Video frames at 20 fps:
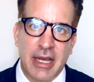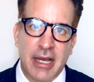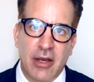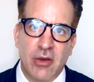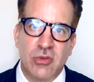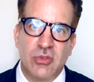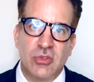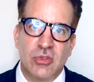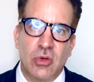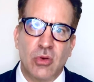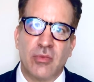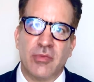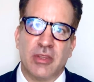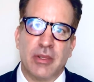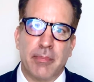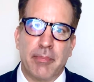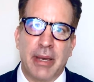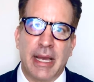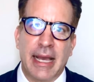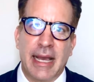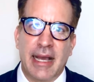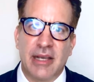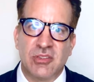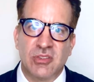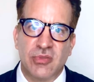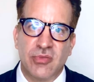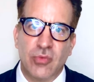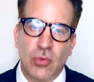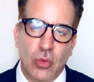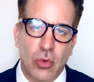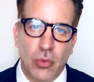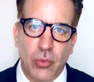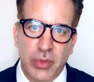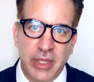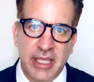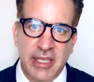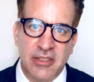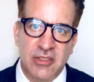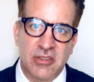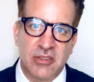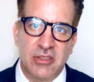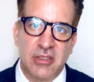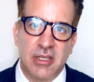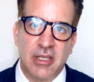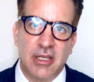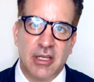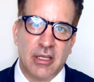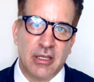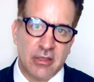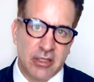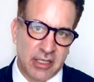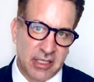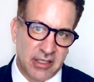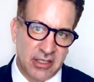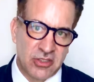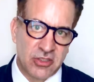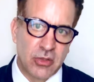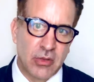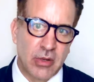house over the past 4 weeks. Look at this